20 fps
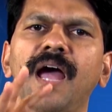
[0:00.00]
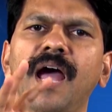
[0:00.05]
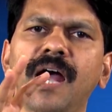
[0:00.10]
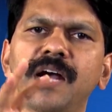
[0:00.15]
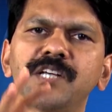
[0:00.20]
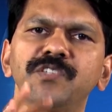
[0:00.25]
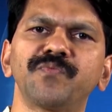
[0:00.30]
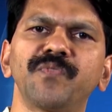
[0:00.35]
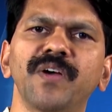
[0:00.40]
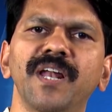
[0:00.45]

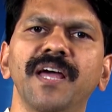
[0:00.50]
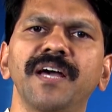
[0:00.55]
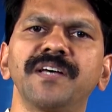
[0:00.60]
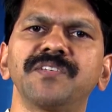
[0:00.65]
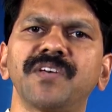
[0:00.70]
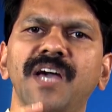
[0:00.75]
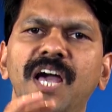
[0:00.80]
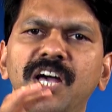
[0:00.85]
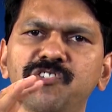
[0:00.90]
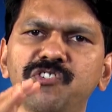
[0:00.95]
as well
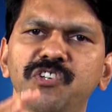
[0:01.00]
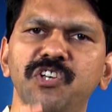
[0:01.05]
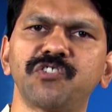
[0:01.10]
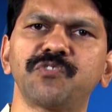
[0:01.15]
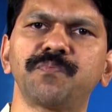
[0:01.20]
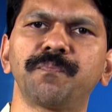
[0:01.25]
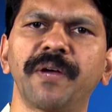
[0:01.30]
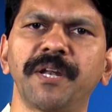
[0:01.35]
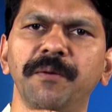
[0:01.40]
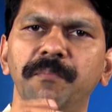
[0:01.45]
as
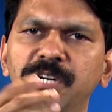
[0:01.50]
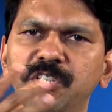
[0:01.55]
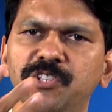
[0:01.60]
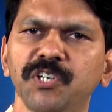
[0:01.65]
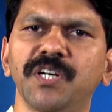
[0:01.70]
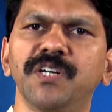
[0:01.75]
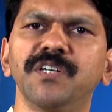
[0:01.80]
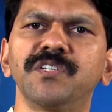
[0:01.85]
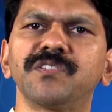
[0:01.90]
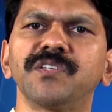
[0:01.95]
assessment
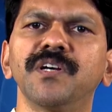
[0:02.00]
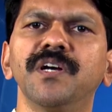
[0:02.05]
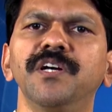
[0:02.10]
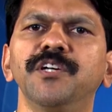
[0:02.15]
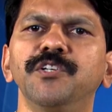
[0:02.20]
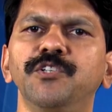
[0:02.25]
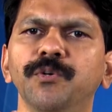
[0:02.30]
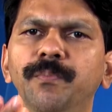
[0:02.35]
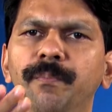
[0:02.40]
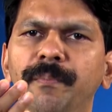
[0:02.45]
methods
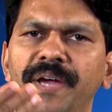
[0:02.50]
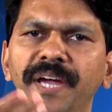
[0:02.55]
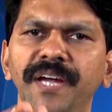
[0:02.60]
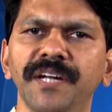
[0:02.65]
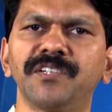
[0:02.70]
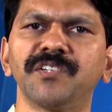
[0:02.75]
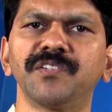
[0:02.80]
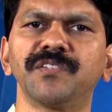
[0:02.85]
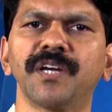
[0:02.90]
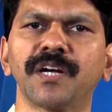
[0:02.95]
to
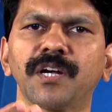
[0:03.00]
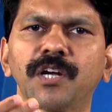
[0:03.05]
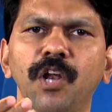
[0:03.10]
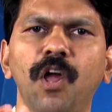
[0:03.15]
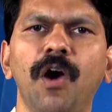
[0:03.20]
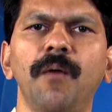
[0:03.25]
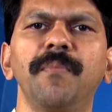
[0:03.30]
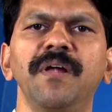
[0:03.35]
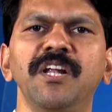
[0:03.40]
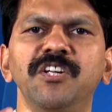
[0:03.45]
meet the
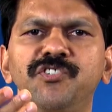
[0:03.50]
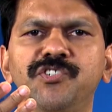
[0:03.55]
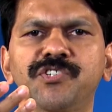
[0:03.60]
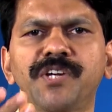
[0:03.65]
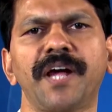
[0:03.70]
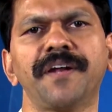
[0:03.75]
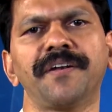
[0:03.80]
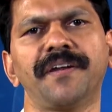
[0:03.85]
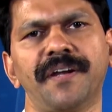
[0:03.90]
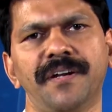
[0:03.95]
global
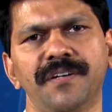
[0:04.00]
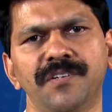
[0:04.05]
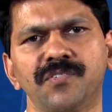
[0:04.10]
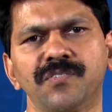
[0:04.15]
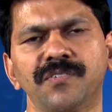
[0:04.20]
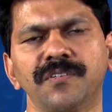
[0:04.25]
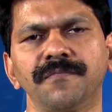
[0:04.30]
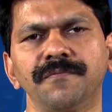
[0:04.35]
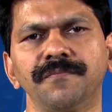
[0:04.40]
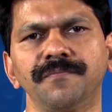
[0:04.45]

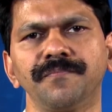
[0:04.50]
standards.